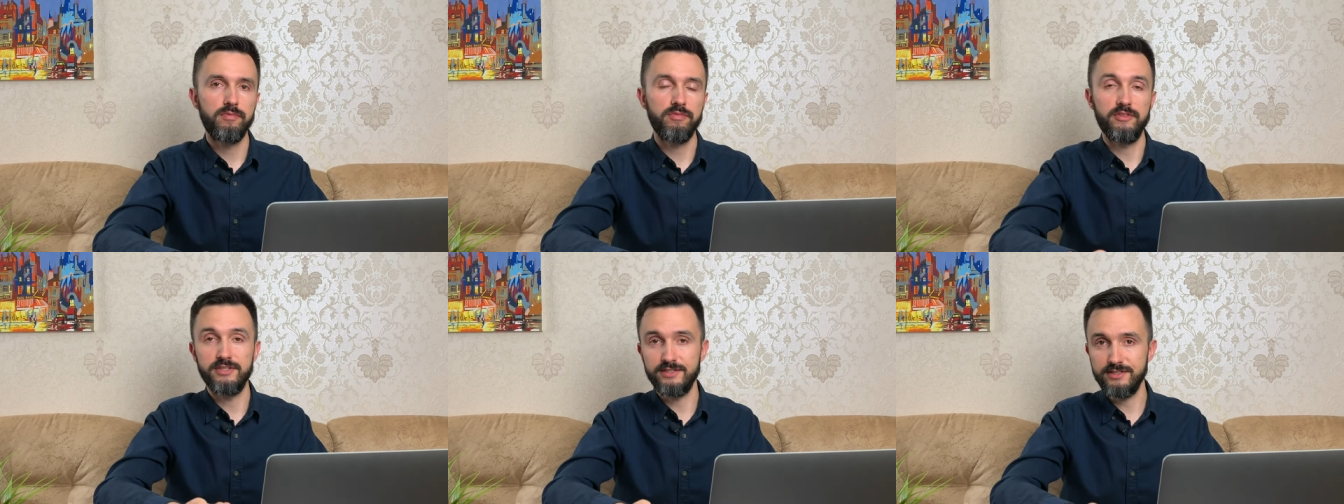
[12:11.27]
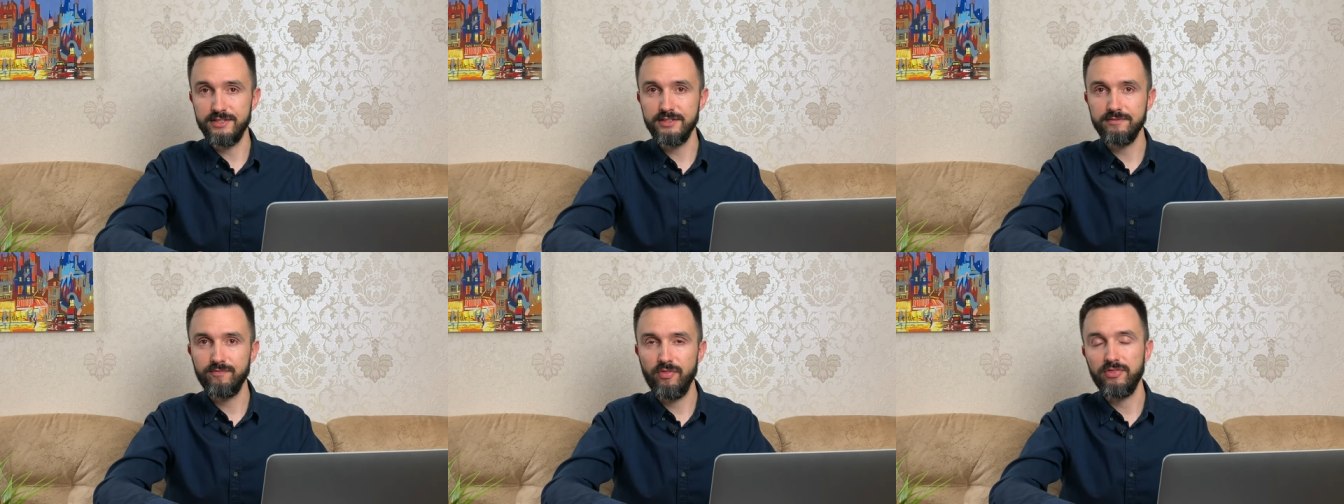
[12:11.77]
This is it,
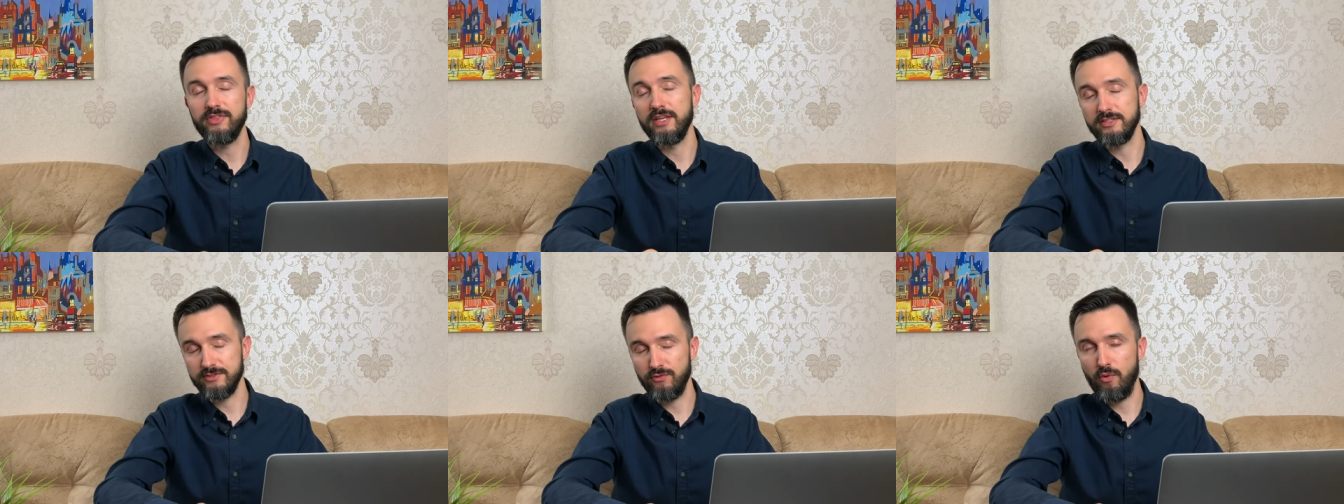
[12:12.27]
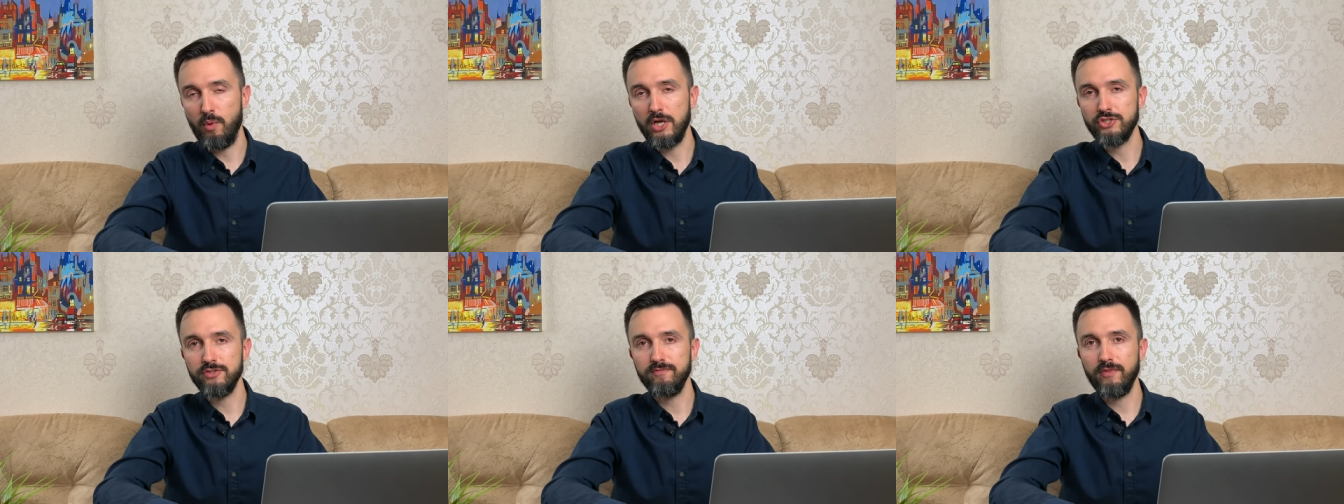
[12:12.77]
thanks for
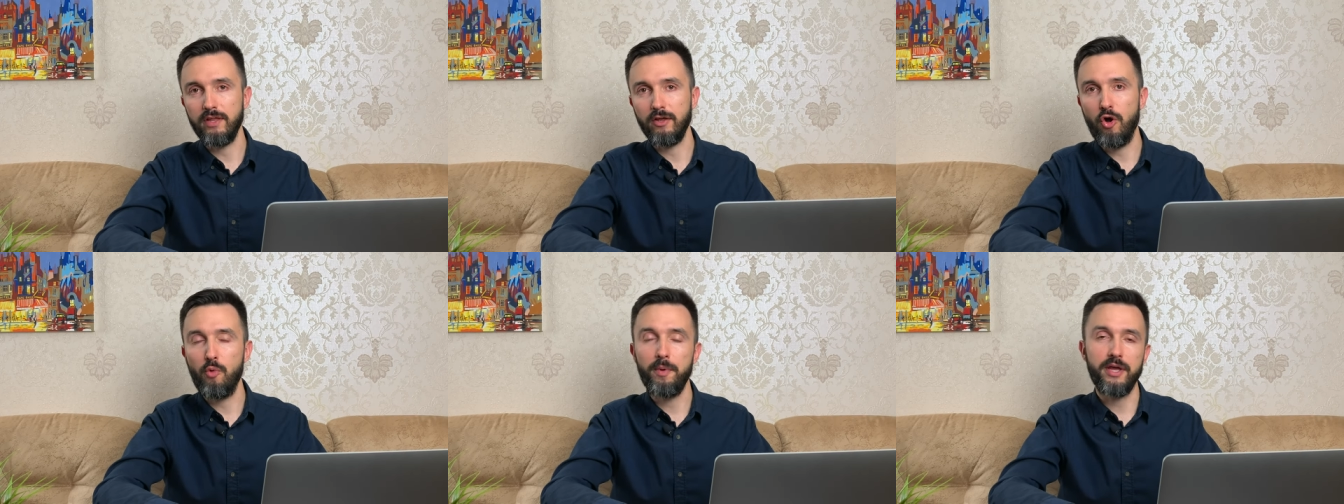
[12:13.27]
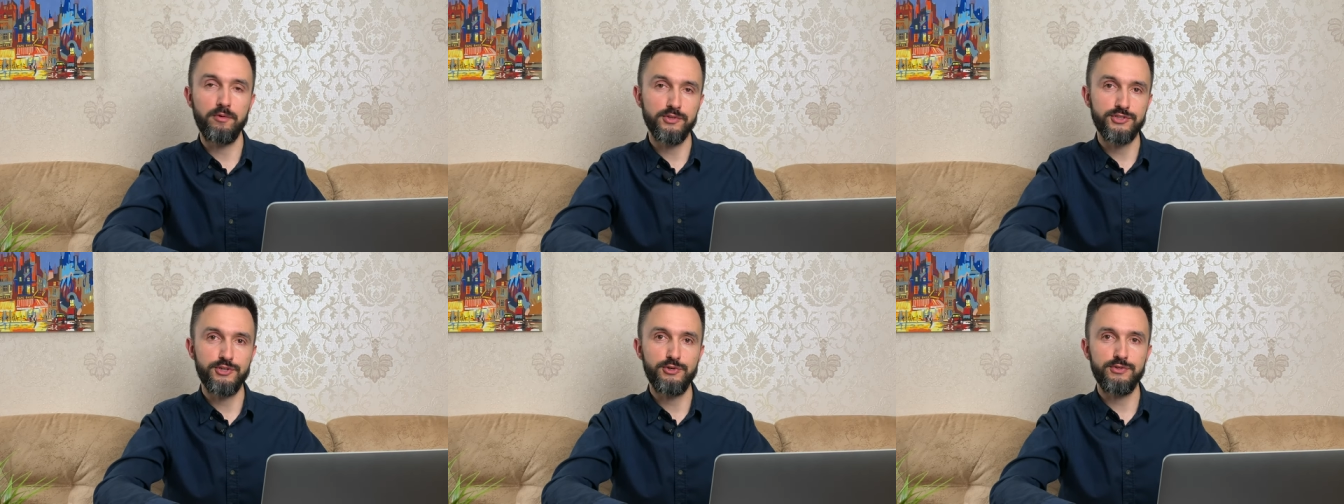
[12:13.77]
watching and hope I will
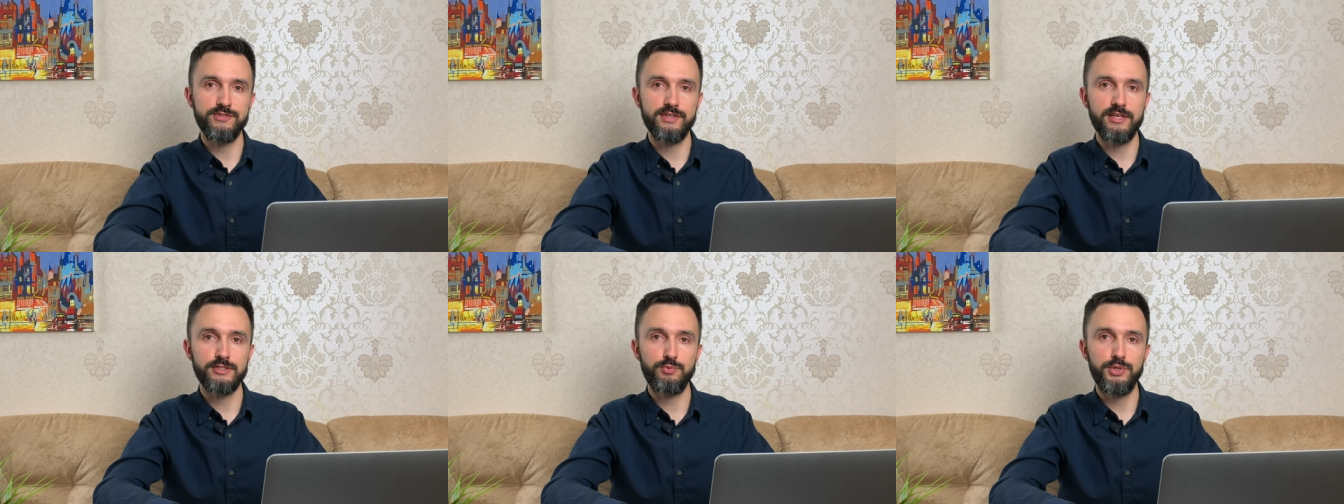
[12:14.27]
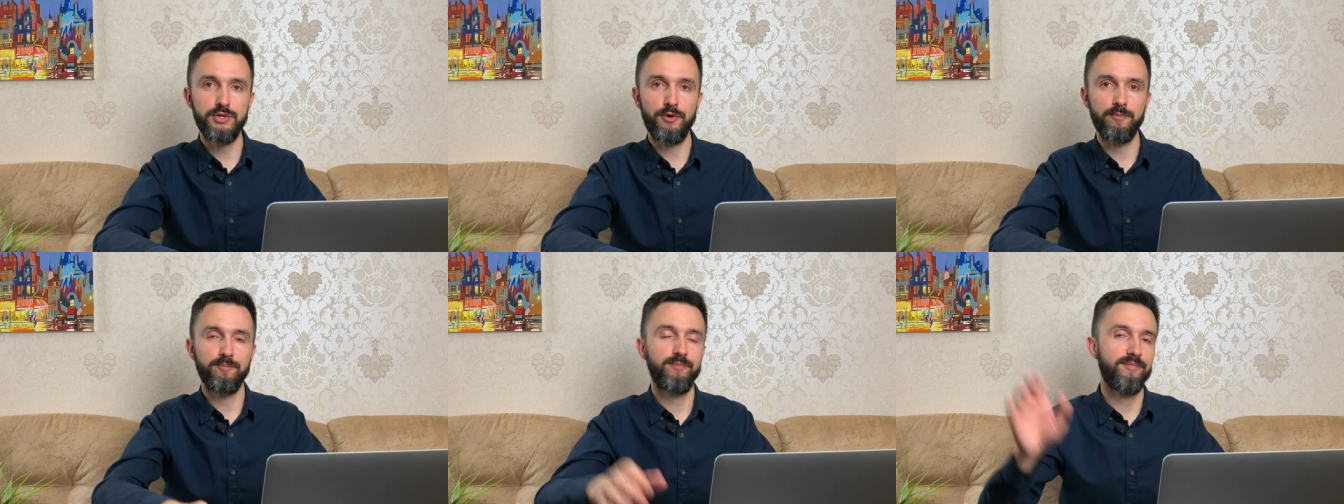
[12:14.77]
see you in the next video.
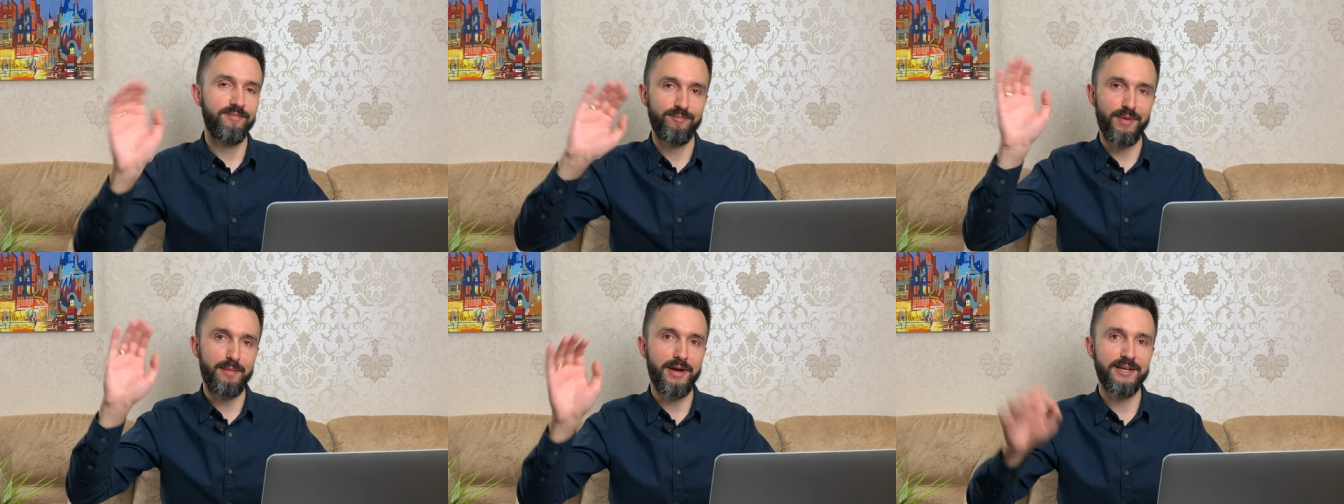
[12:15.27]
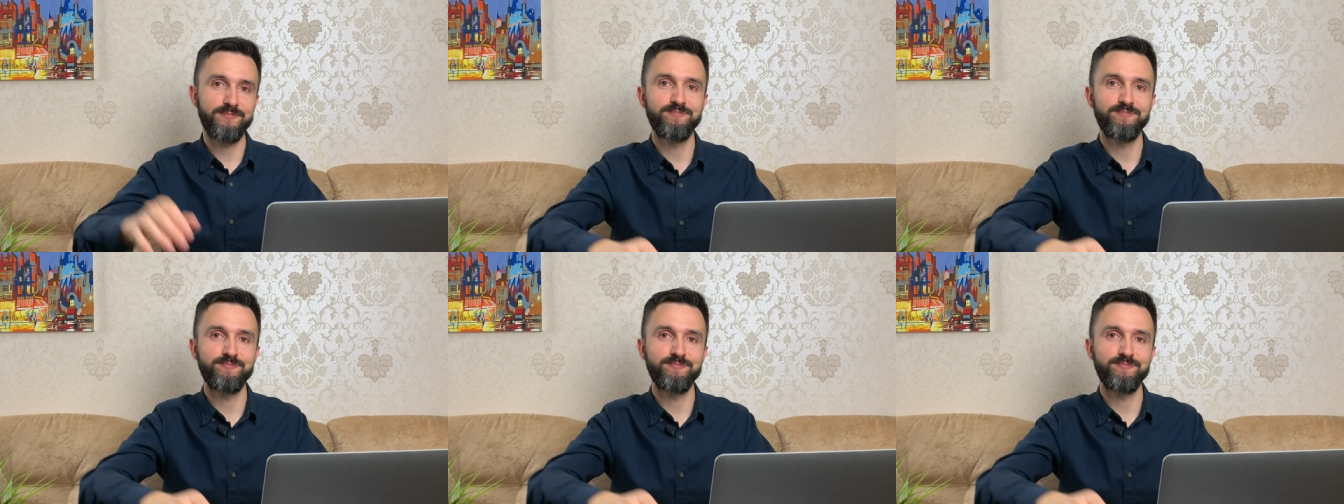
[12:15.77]
Bye bye!